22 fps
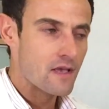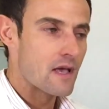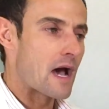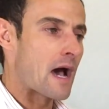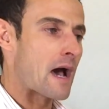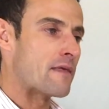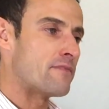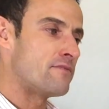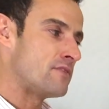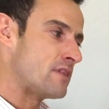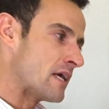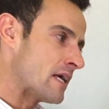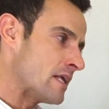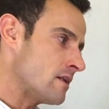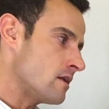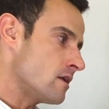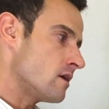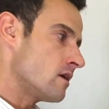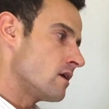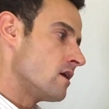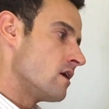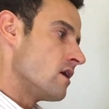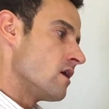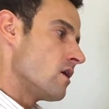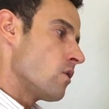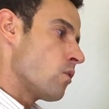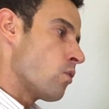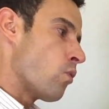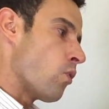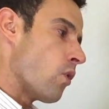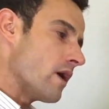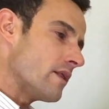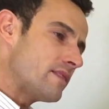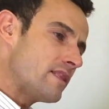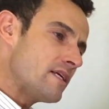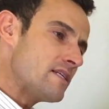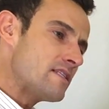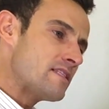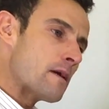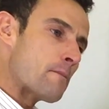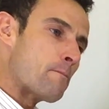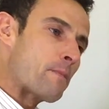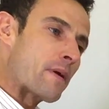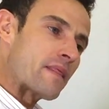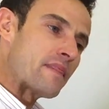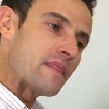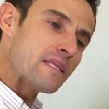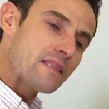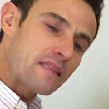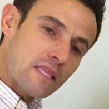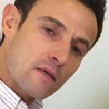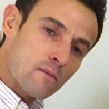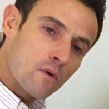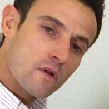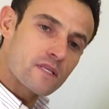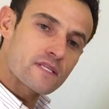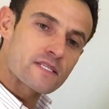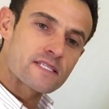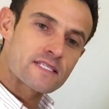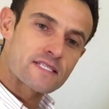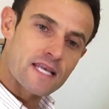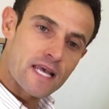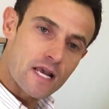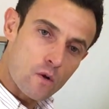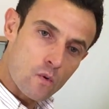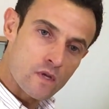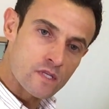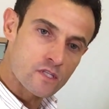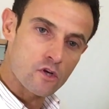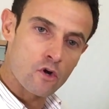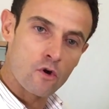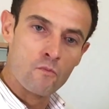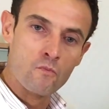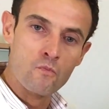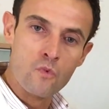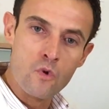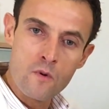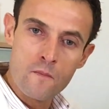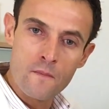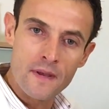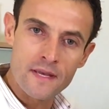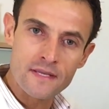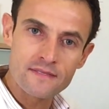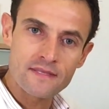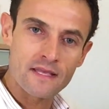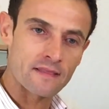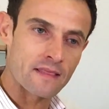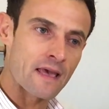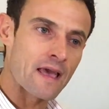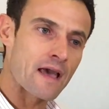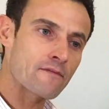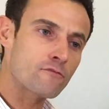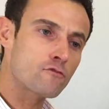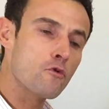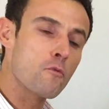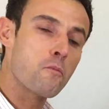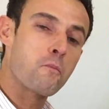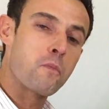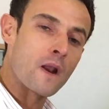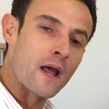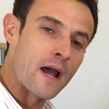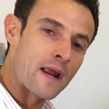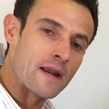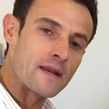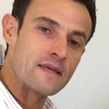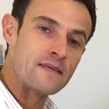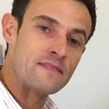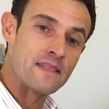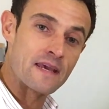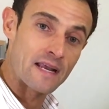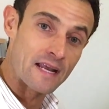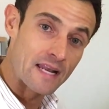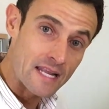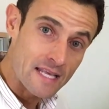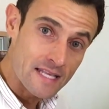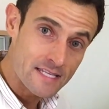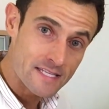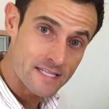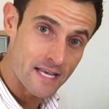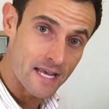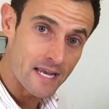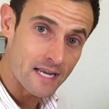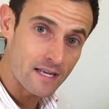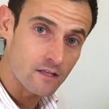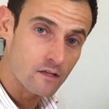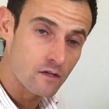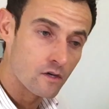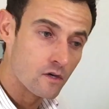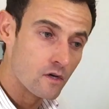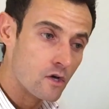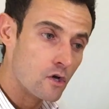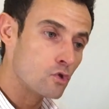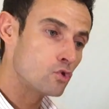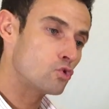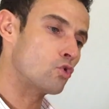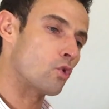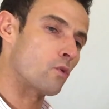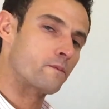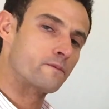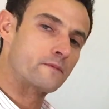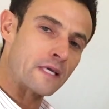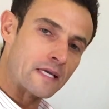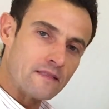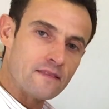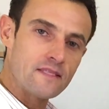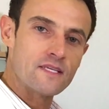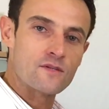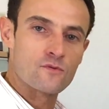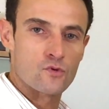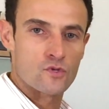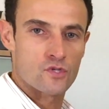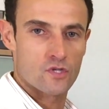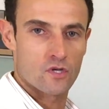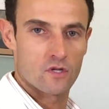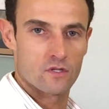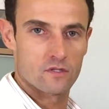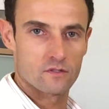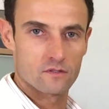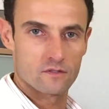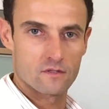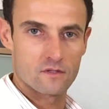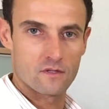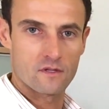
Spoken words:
and then what is the predictable sequence of movement that I have to plan in the clean check to obtain this result.